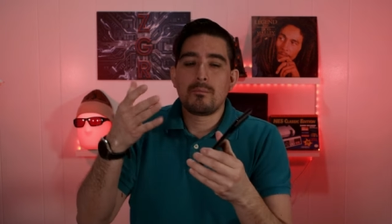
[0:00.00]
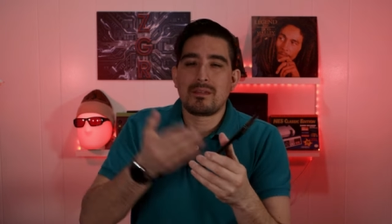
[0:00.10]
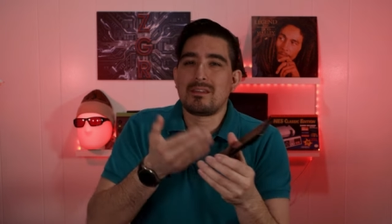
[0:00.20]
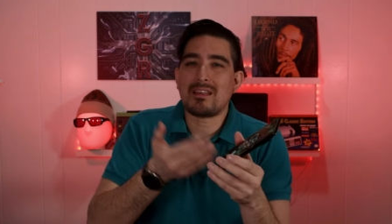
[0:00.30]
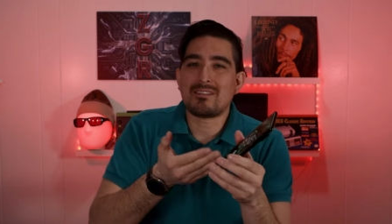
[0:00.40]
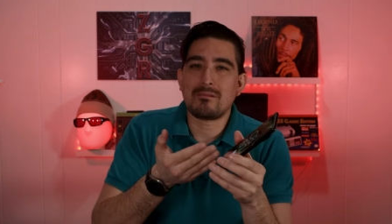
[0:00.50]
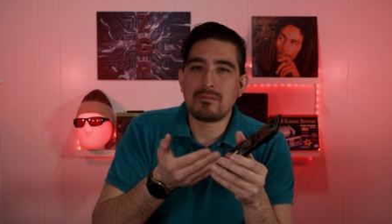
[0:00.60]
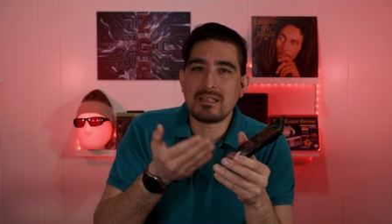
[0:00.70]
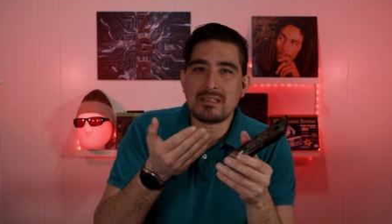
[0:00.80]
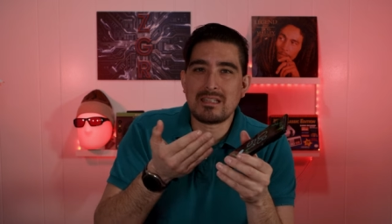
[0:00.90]
but it
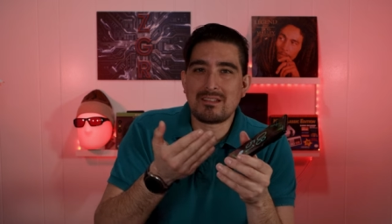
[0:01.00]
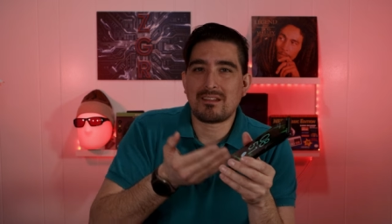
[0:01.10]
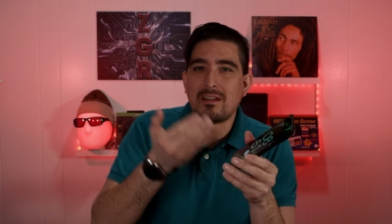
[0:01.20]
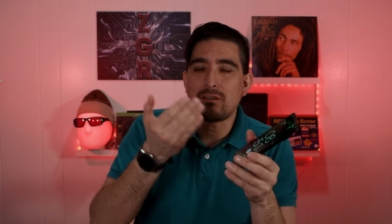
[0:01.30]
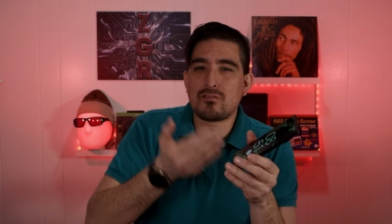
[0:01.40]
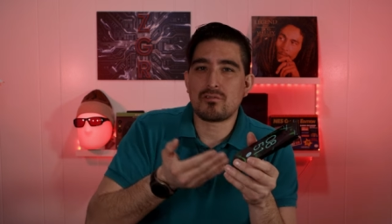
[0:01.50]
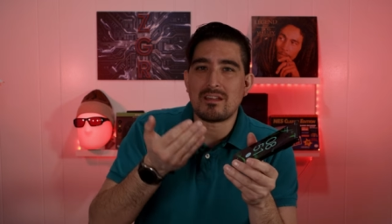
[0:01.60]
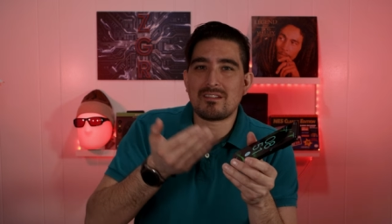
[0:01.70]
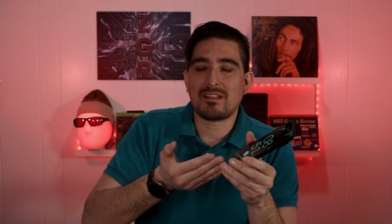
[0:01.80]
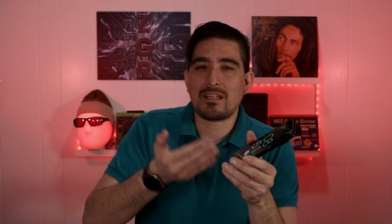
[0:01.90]
doesn't necessarily
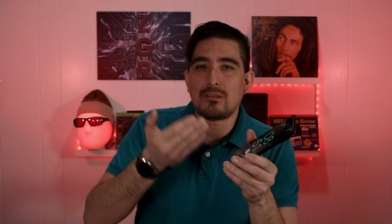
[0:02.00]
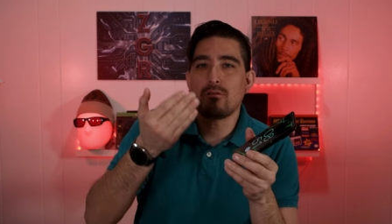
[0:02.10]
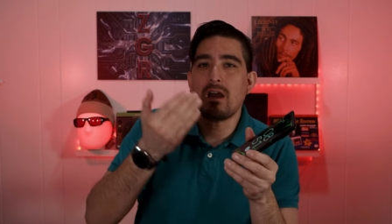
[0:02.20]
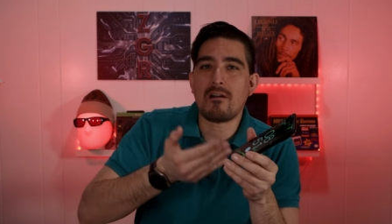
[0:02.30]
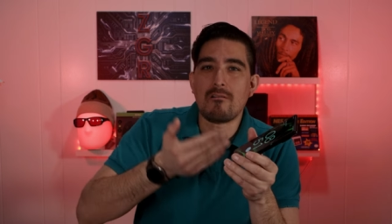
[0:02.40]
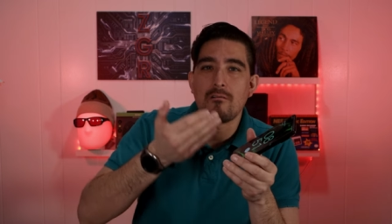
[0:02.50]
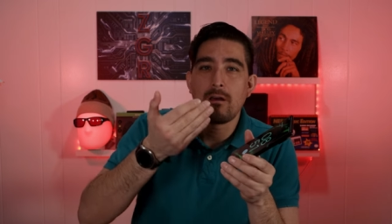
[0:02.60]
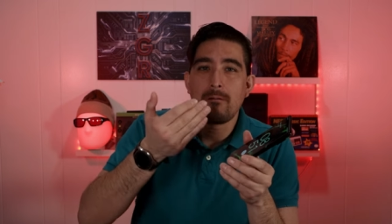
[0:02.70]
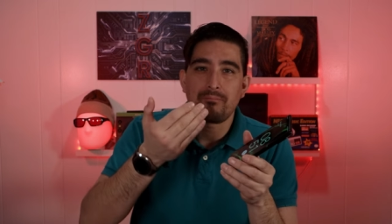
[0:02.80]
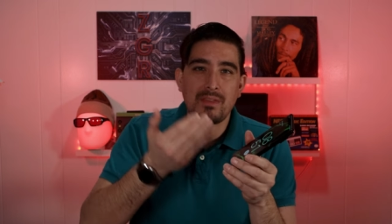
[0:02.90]
translate to how
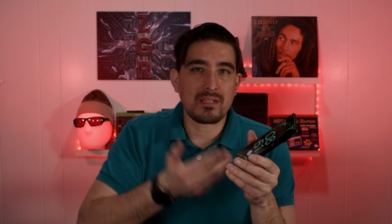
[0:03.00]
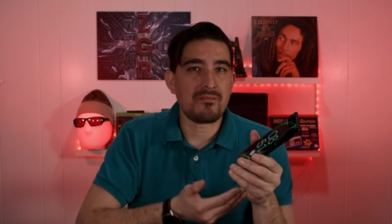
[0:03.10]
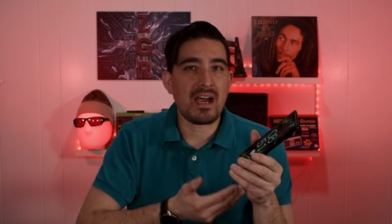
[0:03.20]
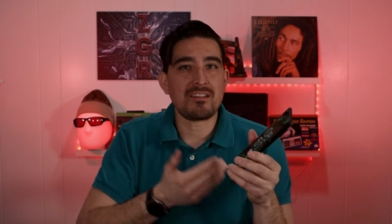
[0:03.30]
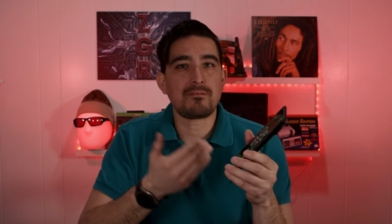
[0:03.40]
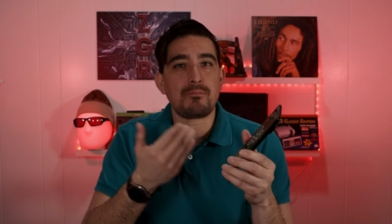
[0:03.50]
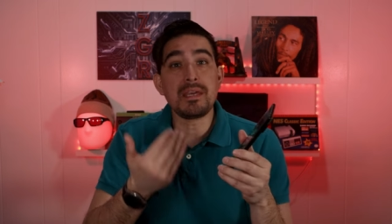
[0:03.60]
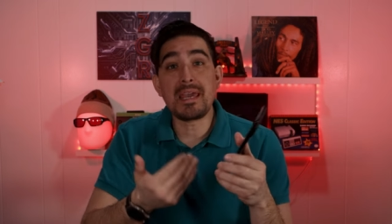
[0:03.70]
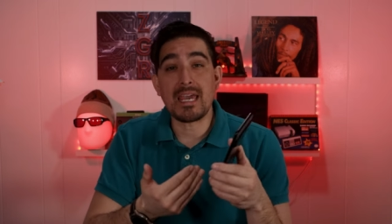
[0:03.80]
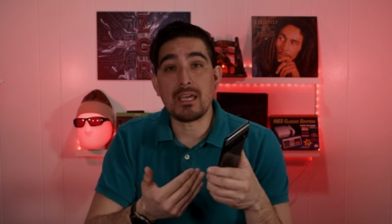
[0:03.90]
the device
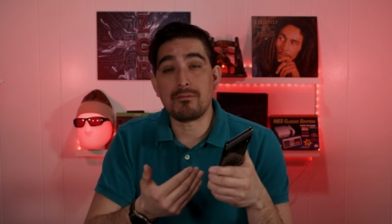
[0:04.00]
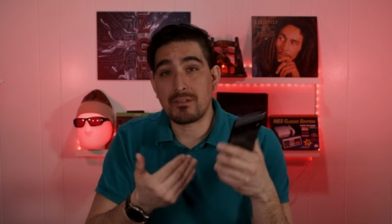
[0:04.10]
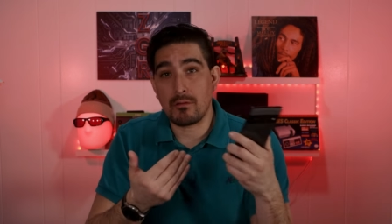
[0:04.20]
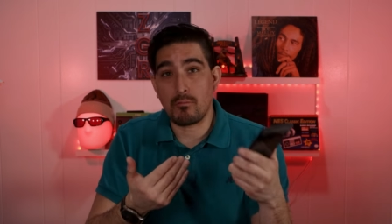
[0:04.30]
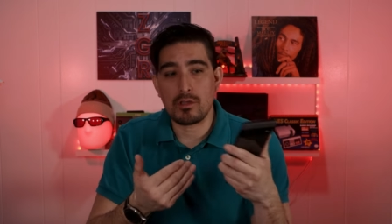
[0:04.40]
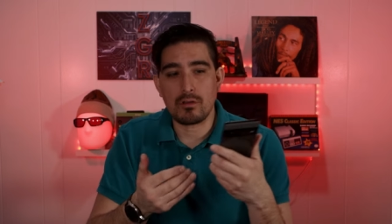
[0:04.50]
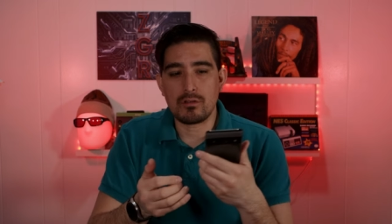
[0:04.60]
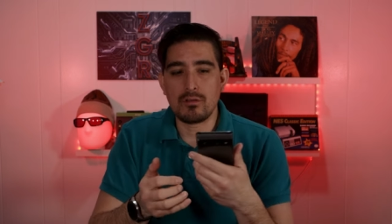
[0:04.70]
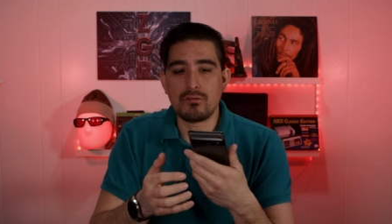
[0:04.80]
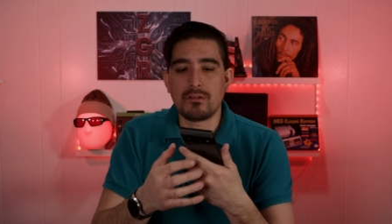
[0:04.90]
behaves when you're
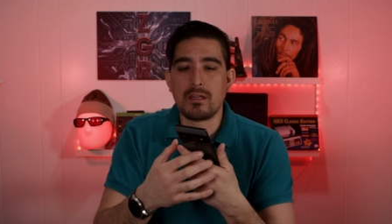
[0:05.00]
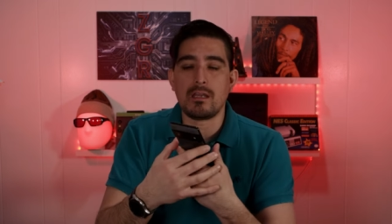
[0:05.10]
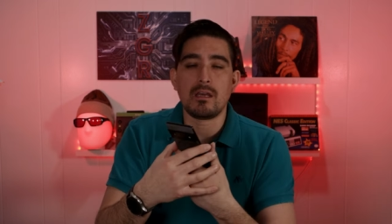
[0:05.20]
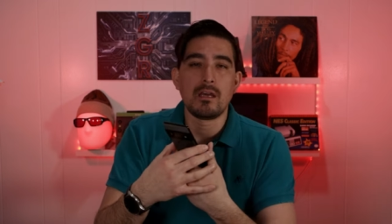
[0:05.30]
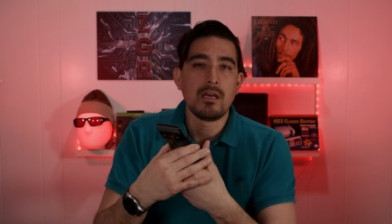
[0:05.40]
using it